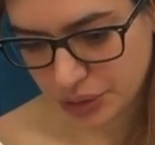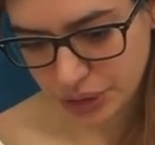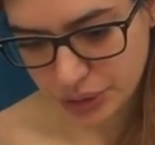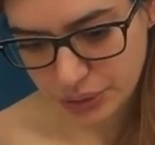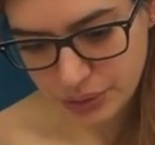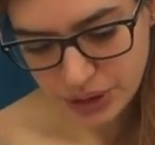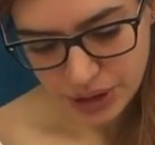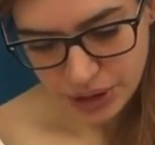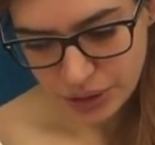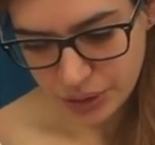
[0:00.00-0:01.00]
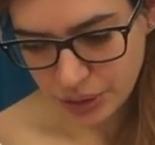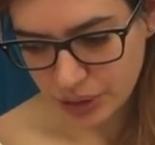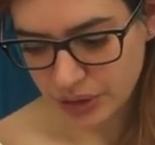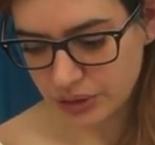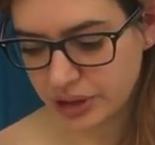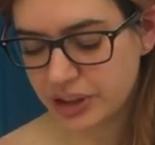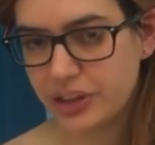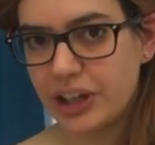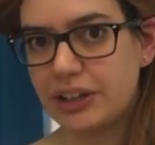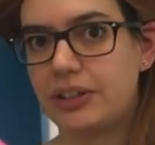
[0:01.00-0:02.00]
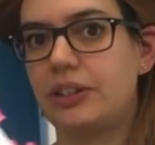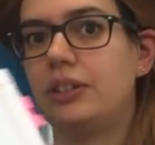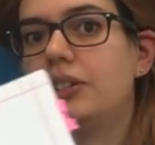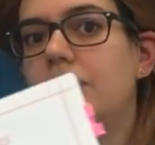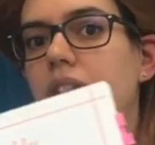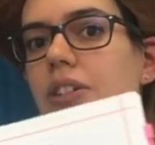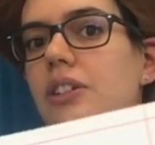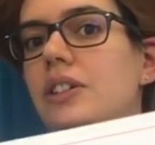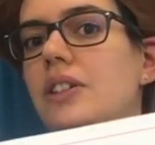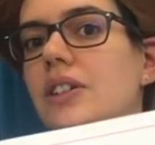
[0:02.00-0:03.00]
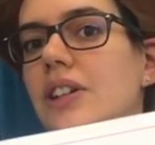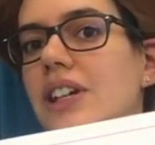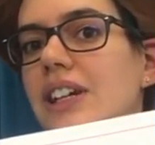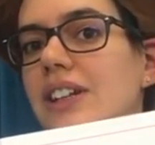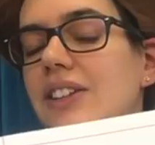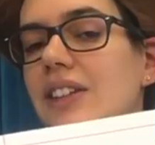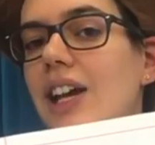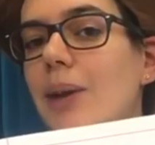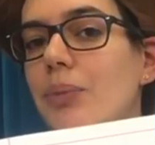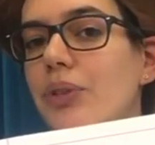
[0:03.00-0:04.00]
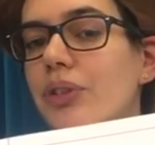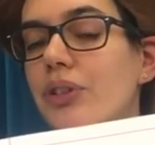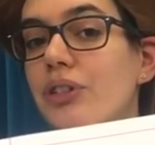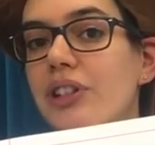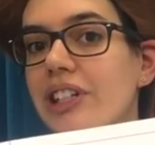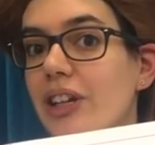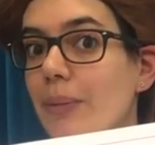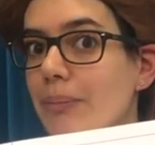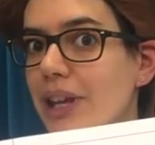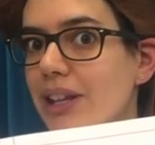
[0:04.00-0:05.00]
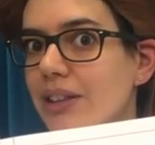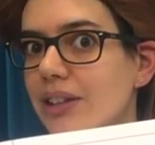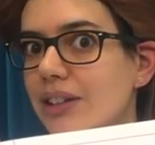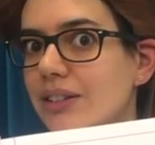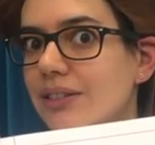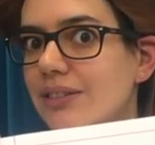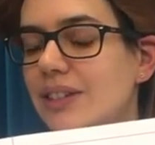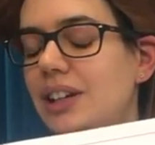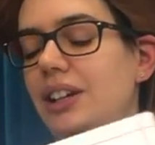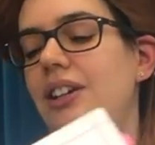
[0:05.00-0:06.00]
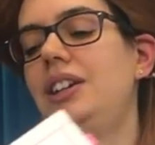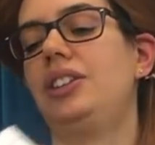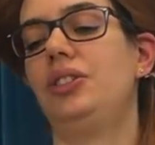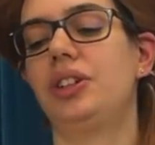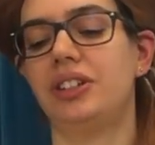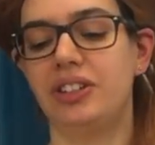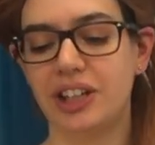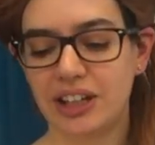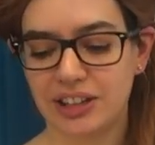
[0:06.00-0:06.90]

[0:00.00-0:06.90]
you, so look at that. It's absolutely amazing. And you can get